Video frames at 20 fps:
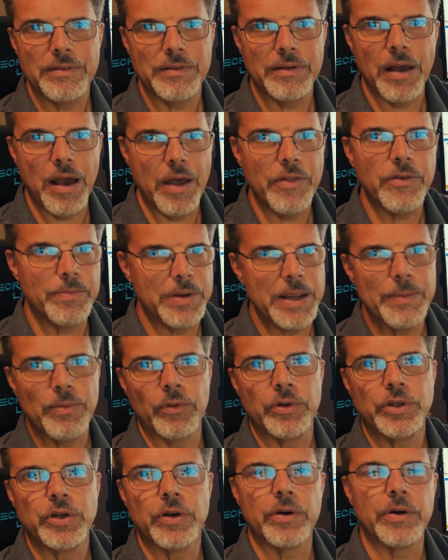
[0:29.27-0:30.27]
other people
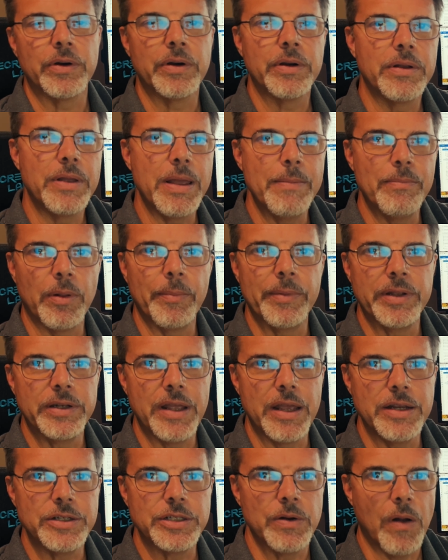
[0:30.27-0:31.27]
in your
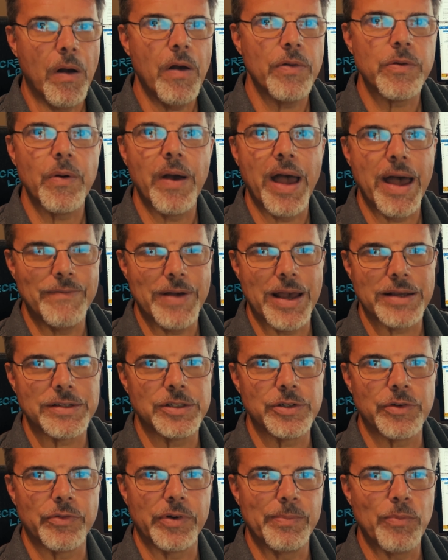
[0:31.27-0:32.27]
implementation also have access
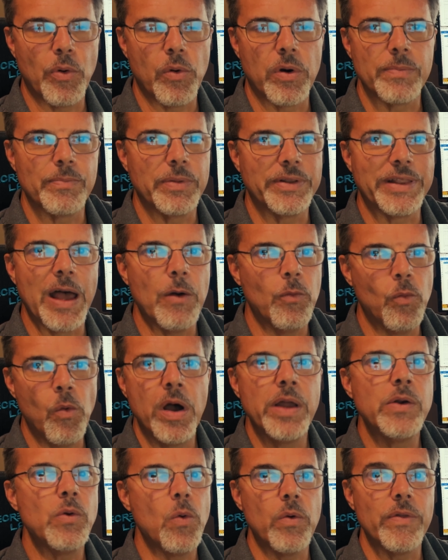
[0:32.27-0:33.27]
to report, but that
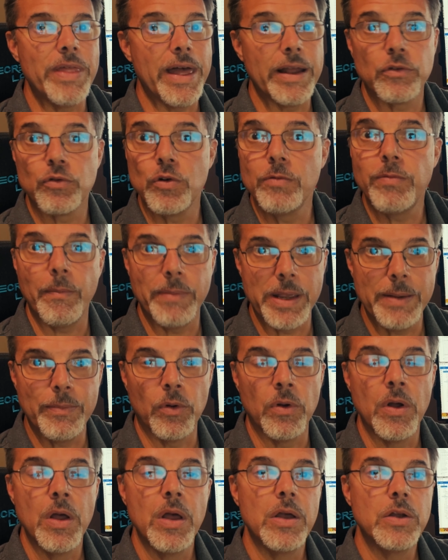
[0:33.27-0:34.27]
one or that group of
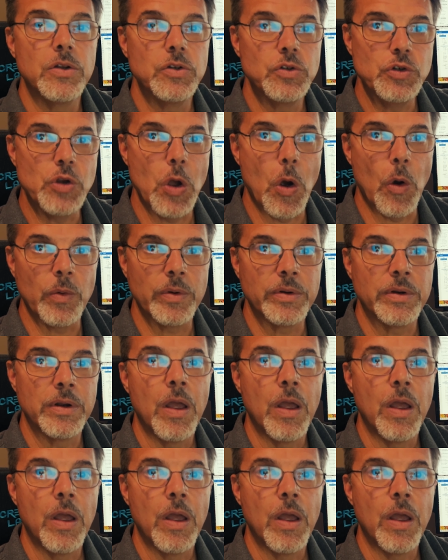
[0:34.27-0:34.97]
people don't.